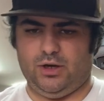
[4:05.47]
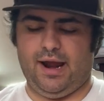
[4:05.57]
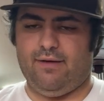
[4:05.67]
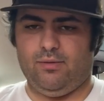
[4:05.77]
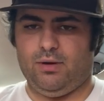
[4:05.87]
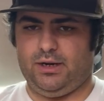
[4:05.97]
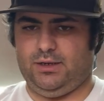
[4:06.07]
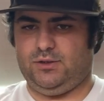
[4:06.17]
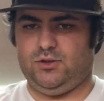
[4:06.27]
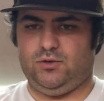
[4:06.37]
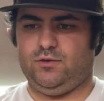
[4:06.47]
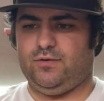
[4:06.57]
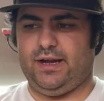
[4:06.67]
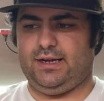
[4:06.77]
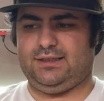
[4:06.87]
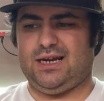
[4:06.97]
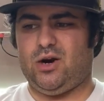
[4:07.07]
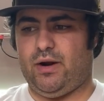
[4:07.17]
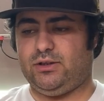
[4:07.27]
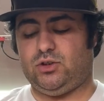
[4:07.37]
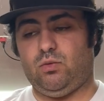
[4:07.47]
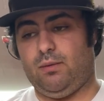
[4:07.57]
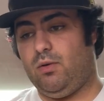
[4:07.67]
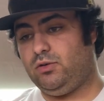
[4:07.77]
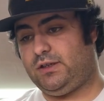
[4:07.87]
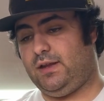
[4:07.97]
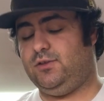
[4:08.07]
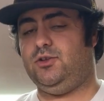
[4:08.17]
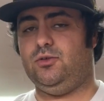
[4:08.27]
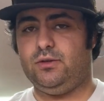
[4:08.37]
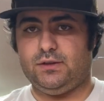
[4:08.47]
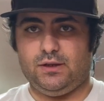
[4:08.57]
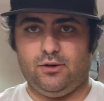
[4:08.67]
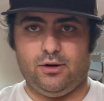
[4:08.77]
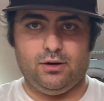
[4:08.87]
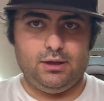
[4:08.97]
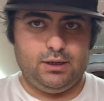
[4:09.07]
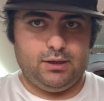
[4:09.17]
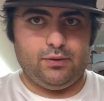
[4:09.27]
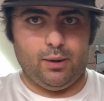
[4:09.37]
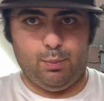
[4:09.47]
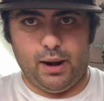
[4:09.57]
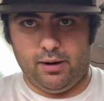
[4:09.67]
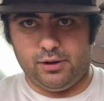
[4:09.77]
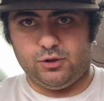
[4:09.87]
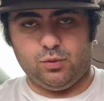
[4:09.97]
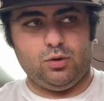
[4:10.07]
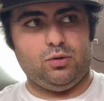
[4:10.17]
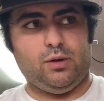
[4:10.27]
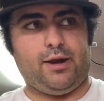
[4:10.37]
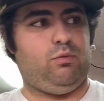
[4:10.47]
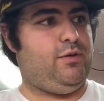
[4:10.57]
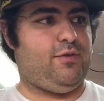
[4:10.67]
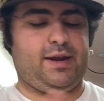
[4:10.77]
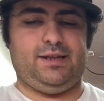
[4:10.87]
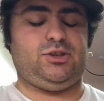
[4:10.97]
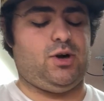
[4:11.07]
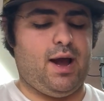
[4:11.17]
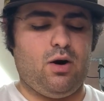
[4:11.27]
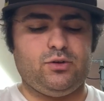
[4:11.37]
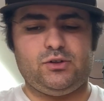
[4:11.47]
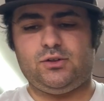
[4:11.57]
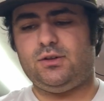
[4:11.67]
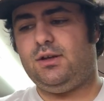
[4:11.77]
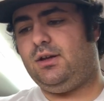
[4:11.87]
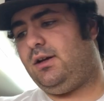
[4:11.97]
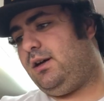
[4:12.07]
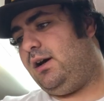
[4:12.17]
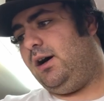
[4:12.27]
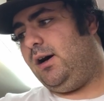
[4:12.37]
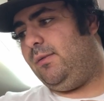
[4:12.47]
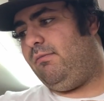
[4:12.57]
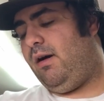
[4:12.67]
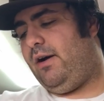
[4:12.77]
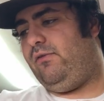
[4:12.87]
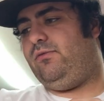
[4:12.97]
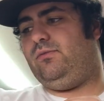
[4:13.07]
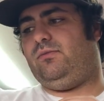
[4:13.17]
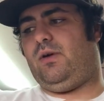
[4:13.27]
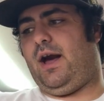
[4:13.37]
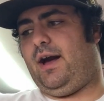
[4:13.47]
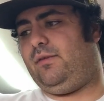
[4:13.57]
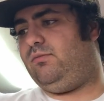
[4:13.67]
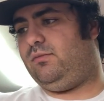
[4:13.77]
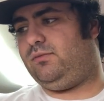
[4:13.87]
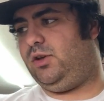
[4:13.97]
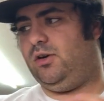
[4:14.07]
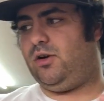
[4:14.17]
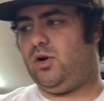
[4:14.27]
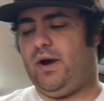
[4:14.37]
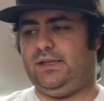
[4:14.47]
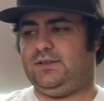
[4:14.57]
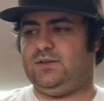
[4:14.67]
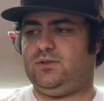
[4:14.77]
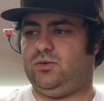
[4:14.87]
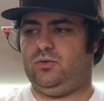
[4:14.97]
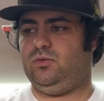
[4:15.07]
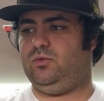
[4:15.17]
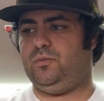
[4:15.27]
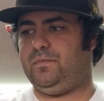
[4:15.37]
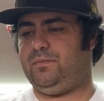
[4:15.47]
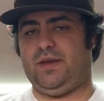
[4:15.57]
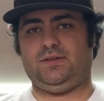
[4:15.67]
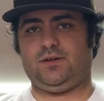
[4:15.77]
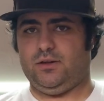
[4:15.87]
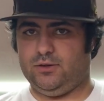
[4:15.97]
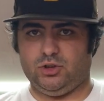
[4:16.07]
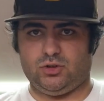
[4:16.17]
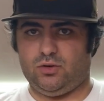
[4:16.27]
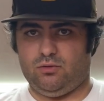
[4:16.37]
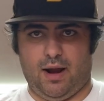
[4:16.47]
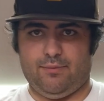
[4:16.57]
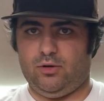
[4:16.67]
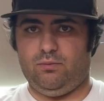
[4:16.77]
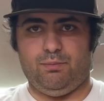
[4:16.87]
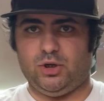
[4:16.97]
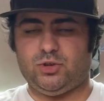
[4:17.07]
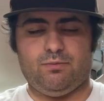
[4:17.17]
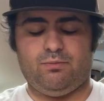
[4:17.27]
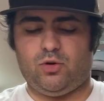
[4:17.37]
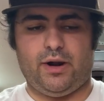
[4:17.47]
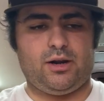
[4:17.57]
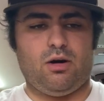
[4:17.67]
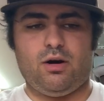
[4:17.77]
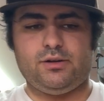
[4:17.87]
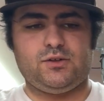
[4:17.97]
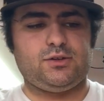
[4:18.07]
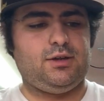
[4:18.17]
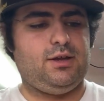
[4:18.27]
got to have the money to finance it outright. So what most kids do is either their parents will like refinance their house. I've had, acquaintances who basically just grabbed a bunch of credit cards